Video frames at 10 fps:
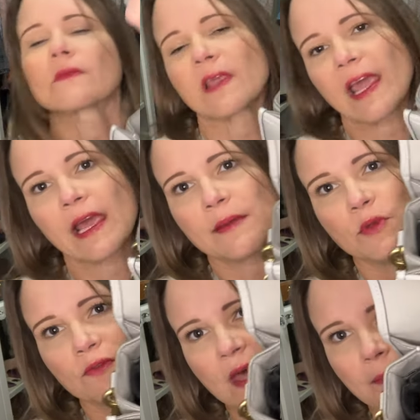Okay, I
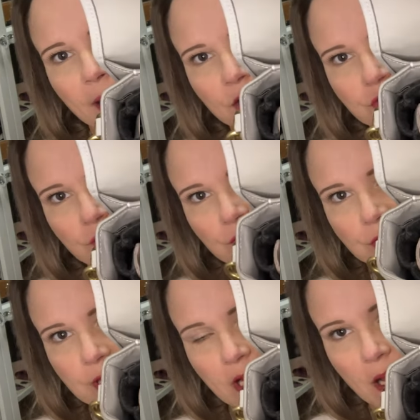moved that pouch over
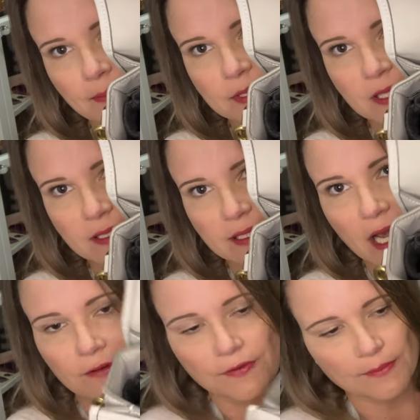to the opposite
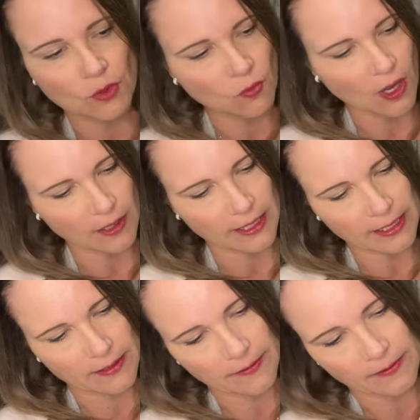side from the
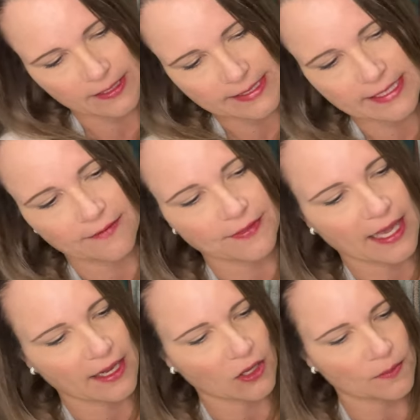wallet. Let's see if
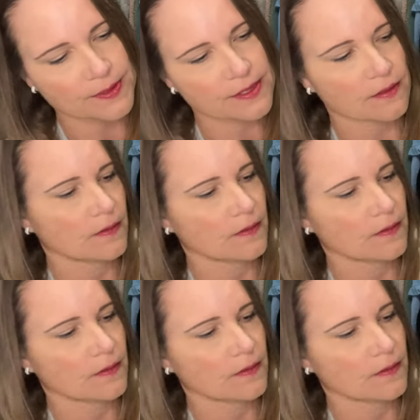that helps.